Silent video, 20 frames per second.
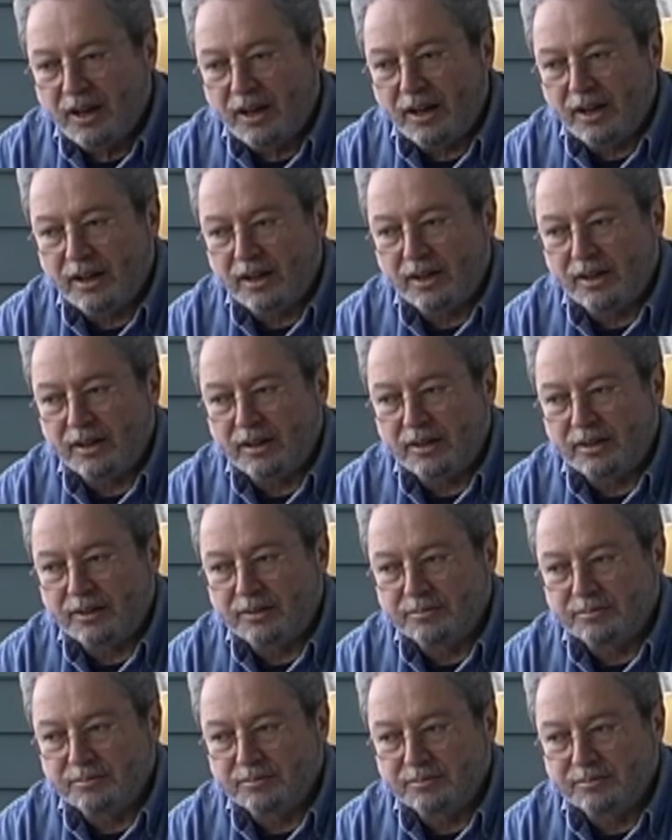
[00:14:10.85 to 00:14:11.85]

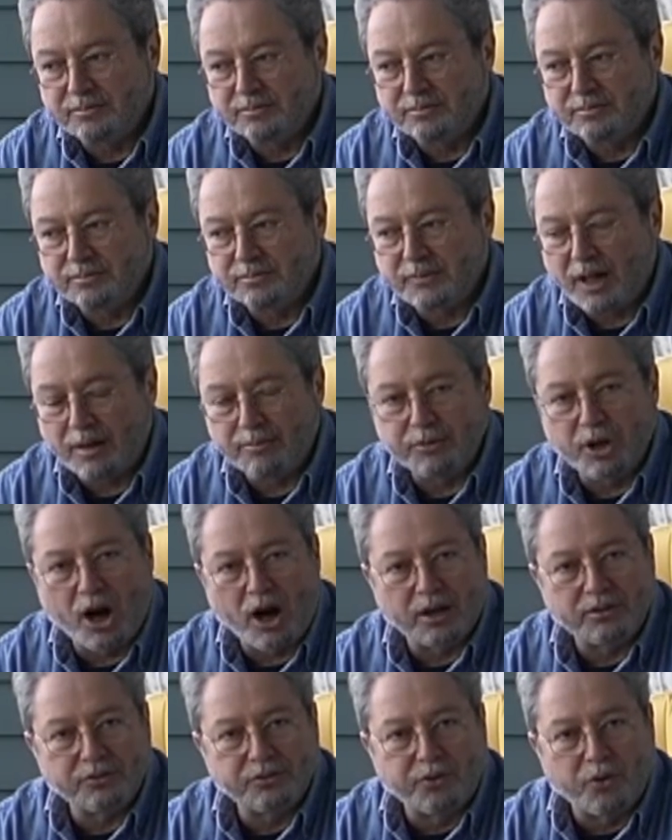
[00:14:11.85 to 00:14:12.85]
um, I'm
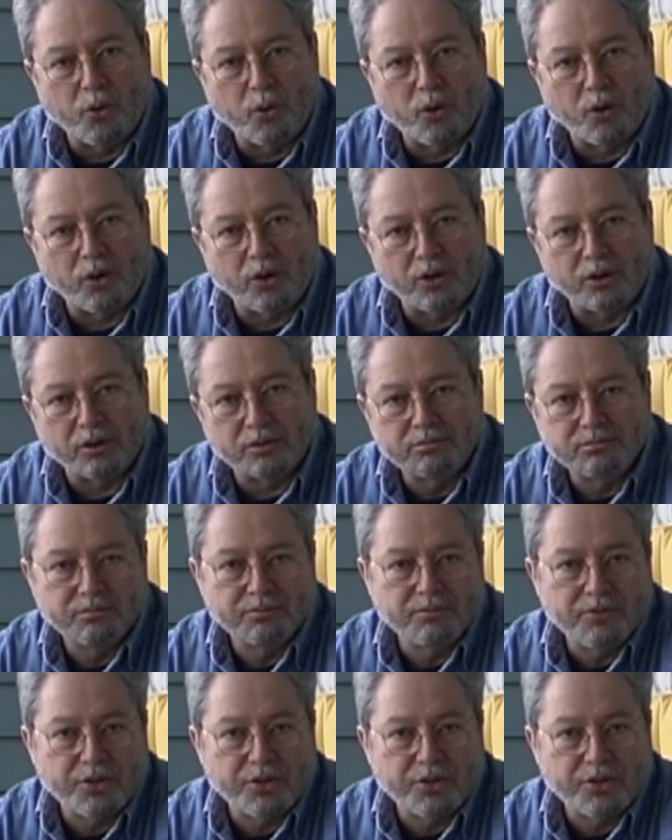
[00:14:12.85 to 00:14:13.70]
gone for